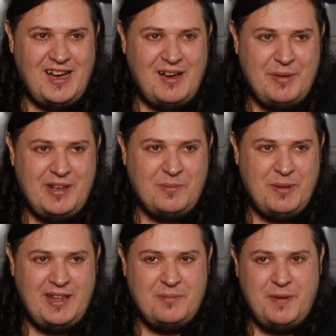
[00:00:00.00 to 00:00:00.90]
I mean, to
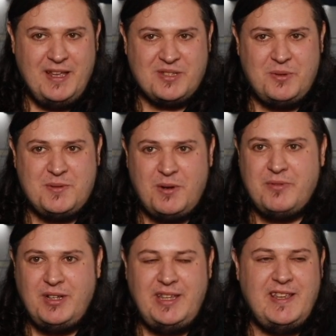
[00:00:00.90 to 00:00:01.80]
me, the biggest weak spot
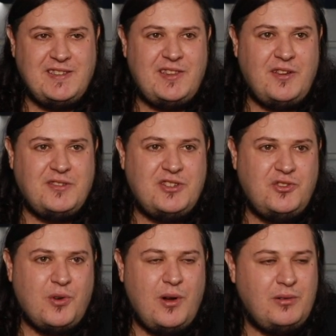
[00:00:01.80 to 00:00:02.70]
really is those
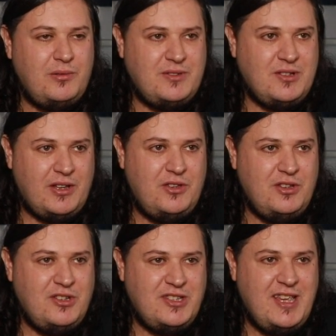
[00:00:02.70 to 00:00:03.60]
controls. Like, you
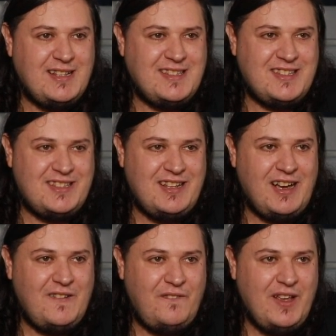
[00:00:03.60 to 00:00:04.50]
could just get
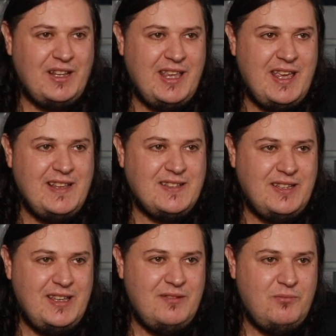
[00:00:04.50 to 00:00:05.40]
stuck fairly
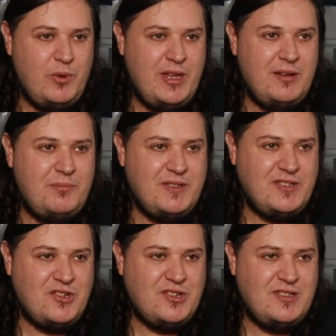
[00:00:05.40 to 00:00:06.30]
easily in weird
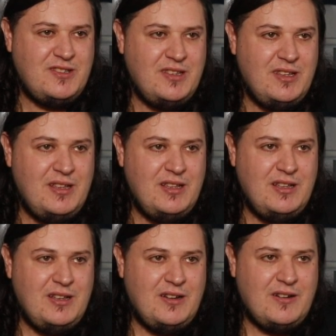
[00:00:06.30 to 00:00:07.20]
positions.
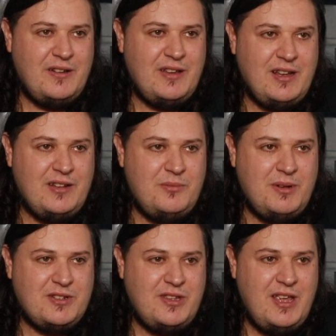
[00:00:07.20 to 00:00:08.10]
Alright, can't do
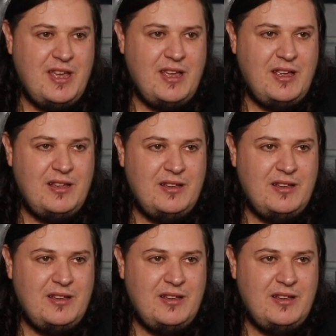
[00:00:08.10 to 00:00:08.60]
much there.